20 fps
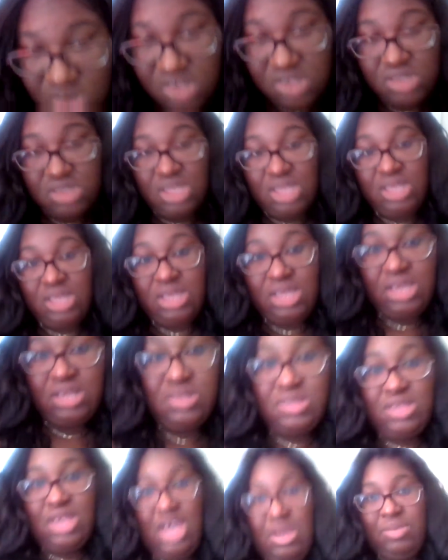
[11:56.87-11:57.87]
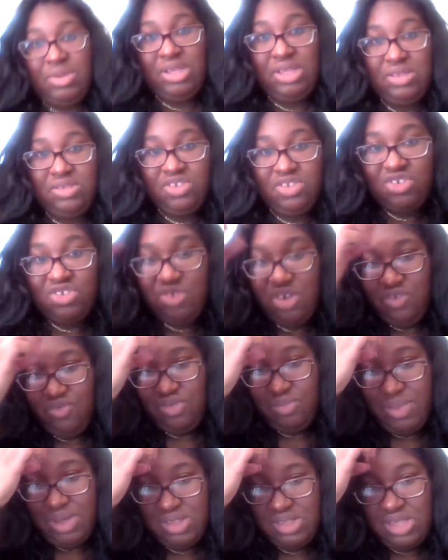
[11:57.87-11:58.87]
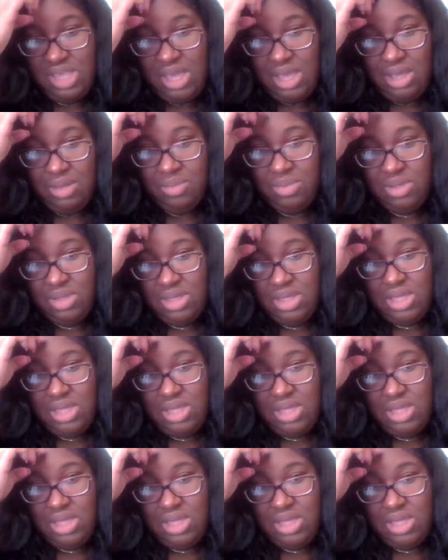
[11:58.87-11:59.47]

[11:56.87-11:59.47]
just think it's coming straight from my scalp.